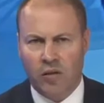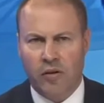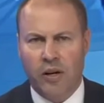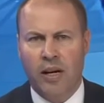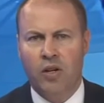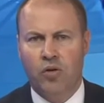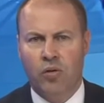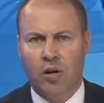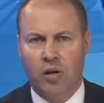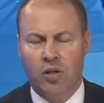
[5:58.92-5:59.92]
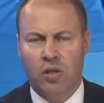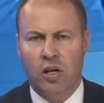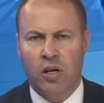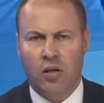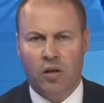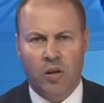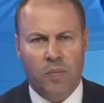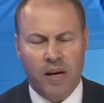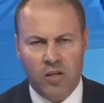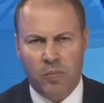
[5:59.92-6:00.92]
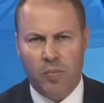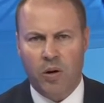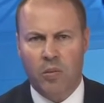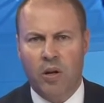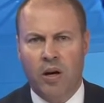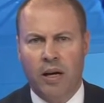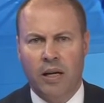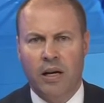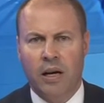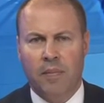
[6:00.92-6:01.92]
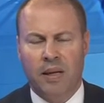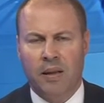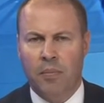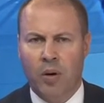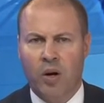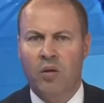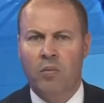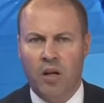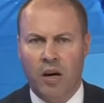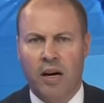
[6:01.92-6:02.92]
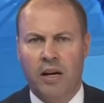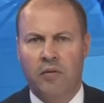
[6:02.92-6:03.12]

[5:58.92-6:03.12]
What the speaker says: the financial cost, not the budget bottom line, but the bottom line